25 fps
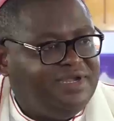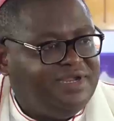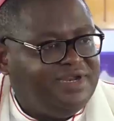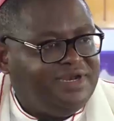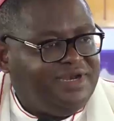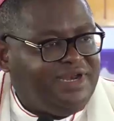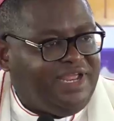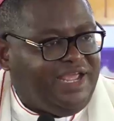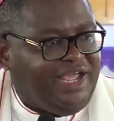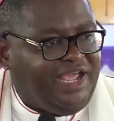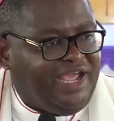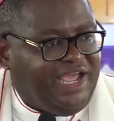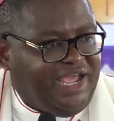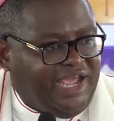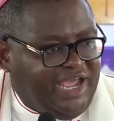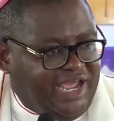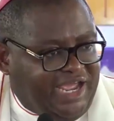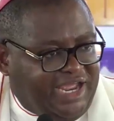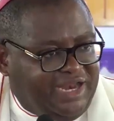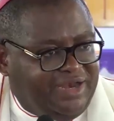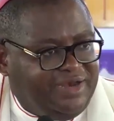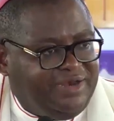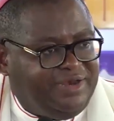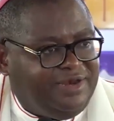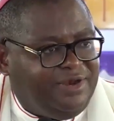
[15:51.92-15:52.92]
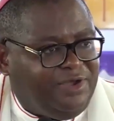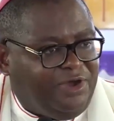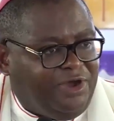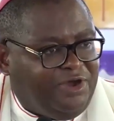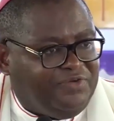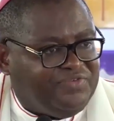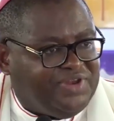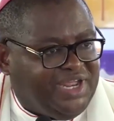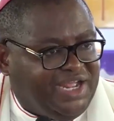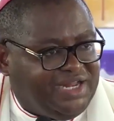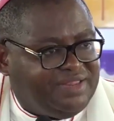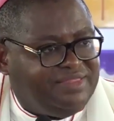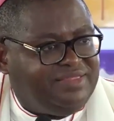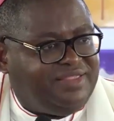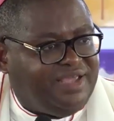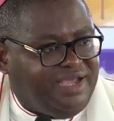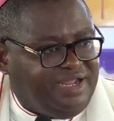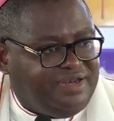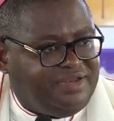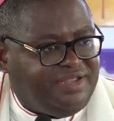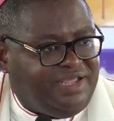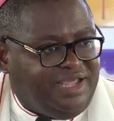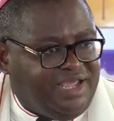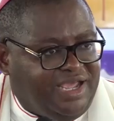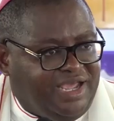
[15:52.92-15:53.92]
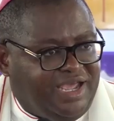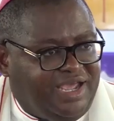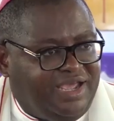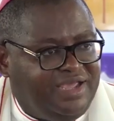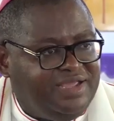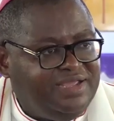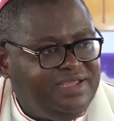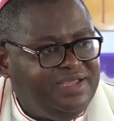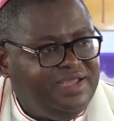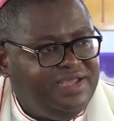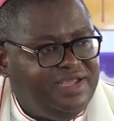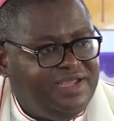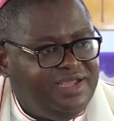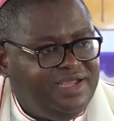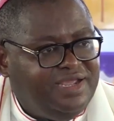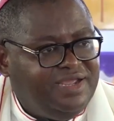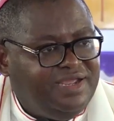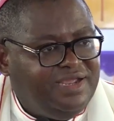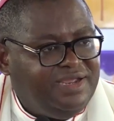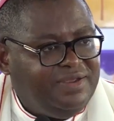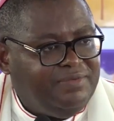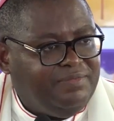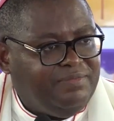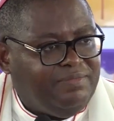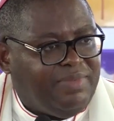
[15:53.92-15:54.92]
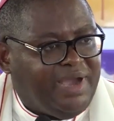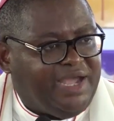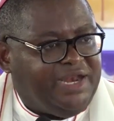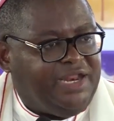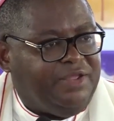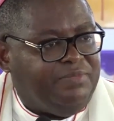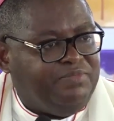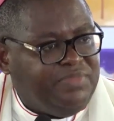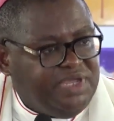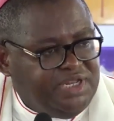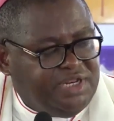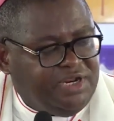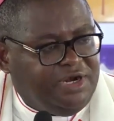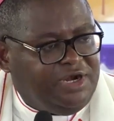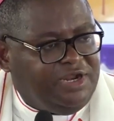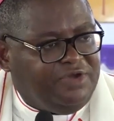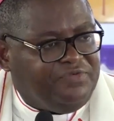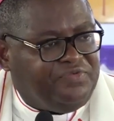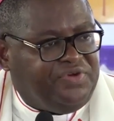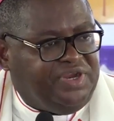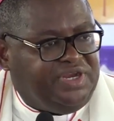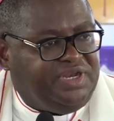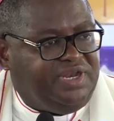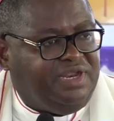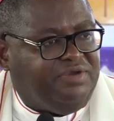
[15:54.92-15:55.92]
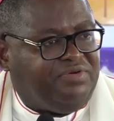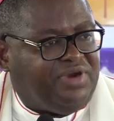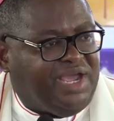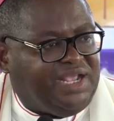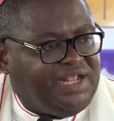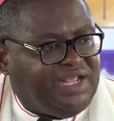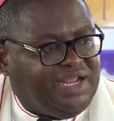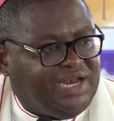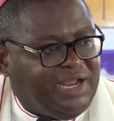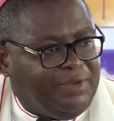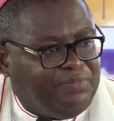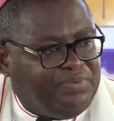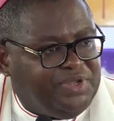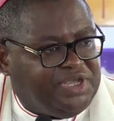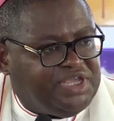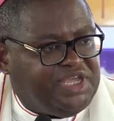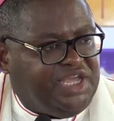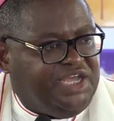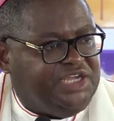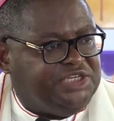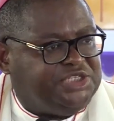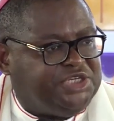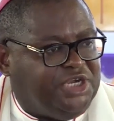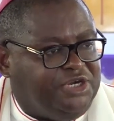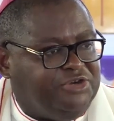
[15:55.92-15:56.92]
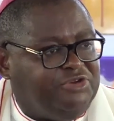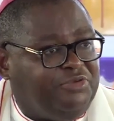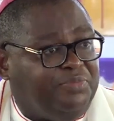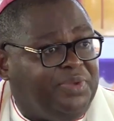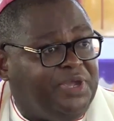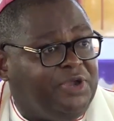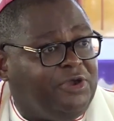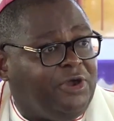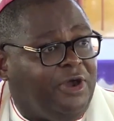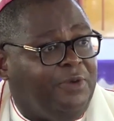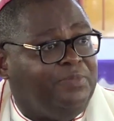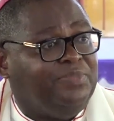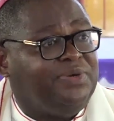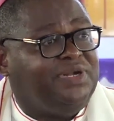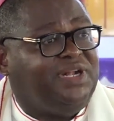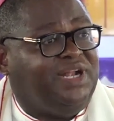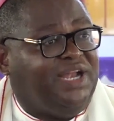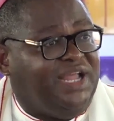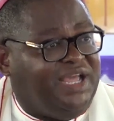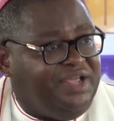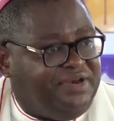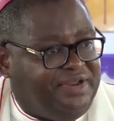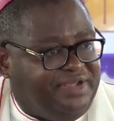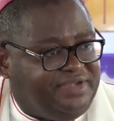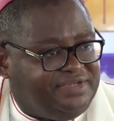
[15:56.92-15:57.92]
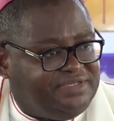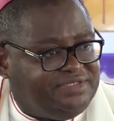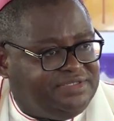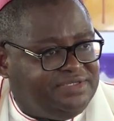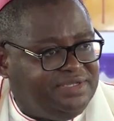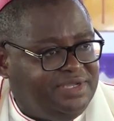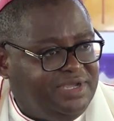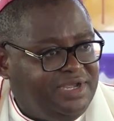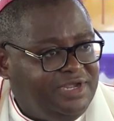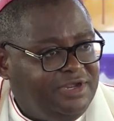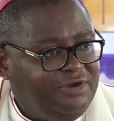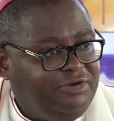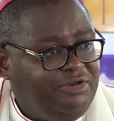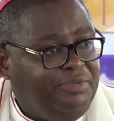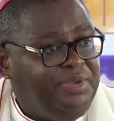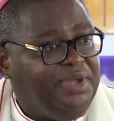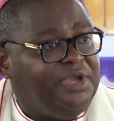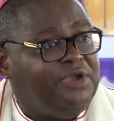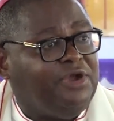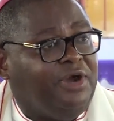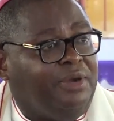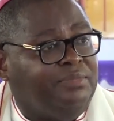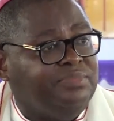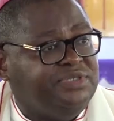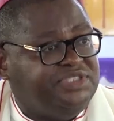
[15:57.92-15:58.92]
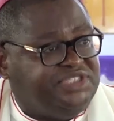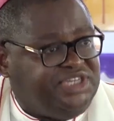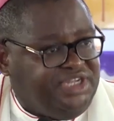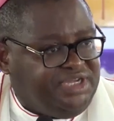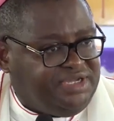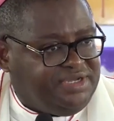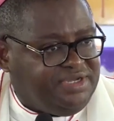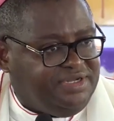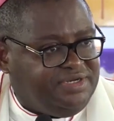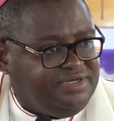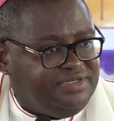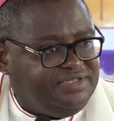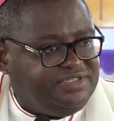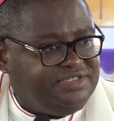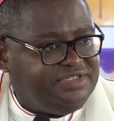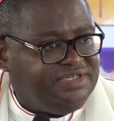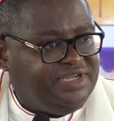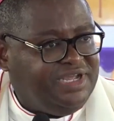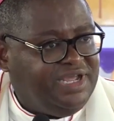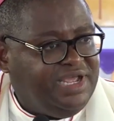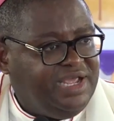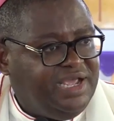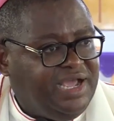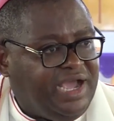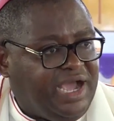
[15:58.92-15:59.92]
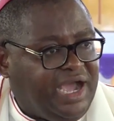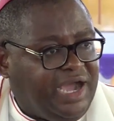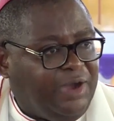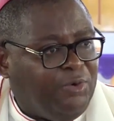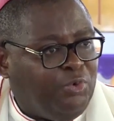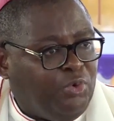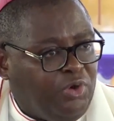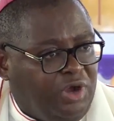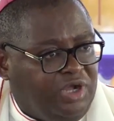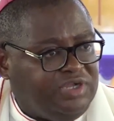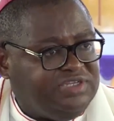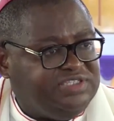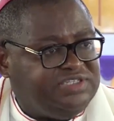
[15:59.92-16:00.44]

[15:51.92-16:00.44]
the end of that 3rd year, by the middle of it, they write an application to become clerics, to become deacons. And once